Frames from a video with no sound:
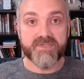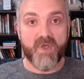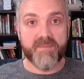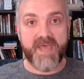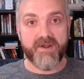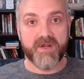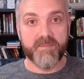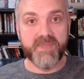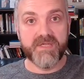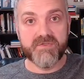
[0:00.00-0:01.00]
So I'm not on
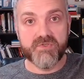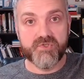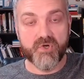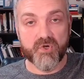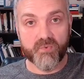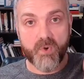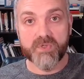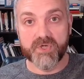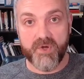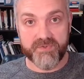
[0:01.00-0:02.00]
a blood sugar
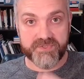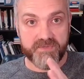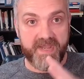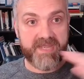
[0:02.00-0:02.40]
roller coaster.